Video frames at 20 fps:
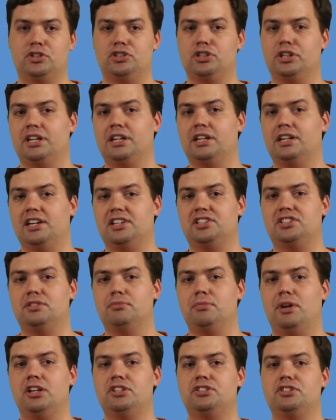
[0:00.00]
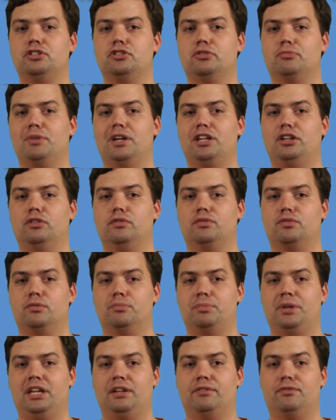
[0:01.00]
which you can customize in your menu
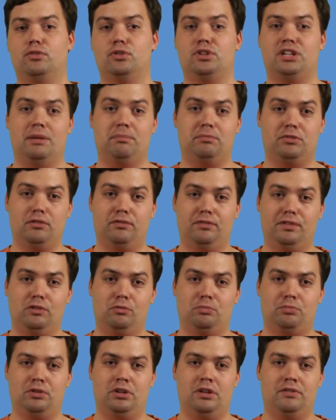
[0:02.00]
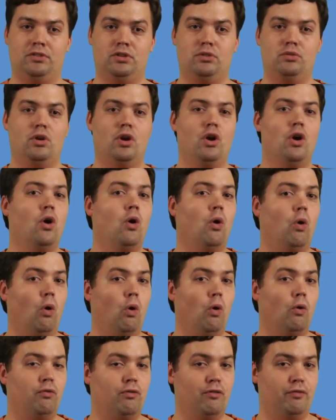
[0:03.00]
for depth of field preview
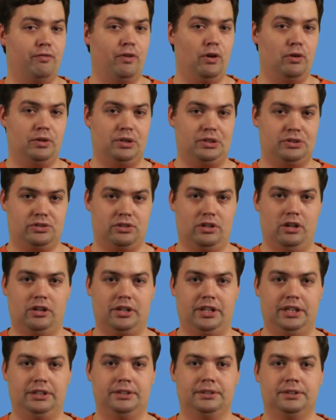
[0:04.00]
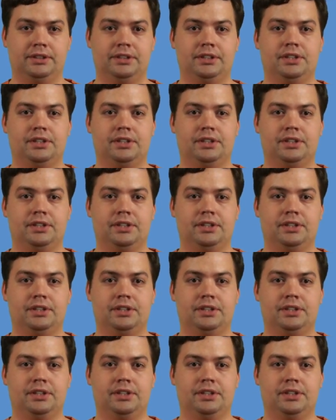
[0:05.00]
or for focus locking.